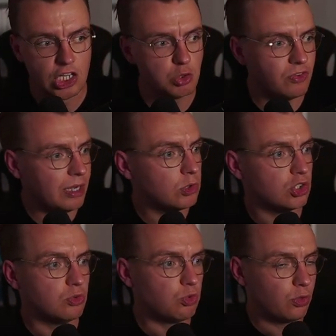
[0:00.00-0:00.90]
So if I was
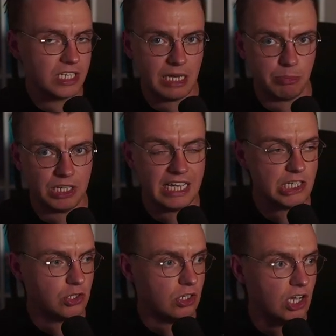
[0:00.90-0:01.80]
going to run this
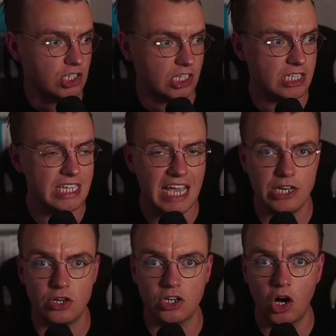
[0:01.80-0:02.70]
application as a
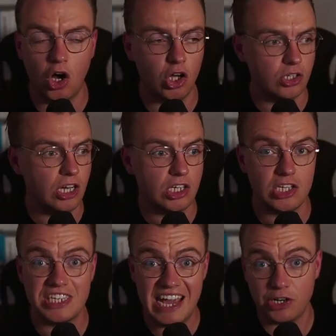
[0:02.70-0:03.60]
container on a
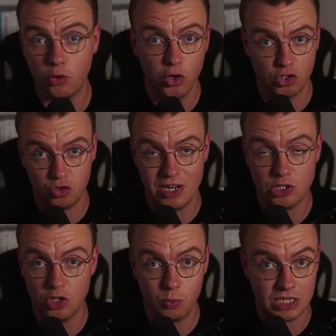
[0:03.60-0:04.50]
container
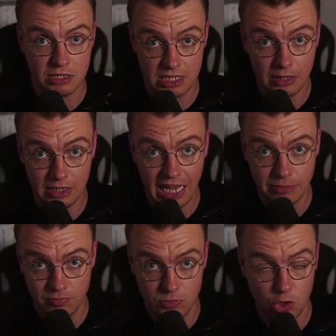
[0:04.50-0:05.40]
orchestrator that we still
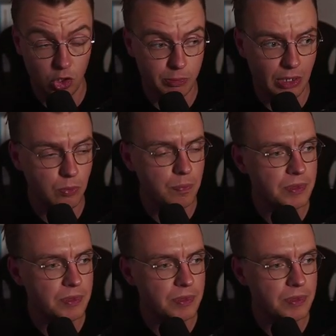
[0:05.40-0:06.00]
can't talk about,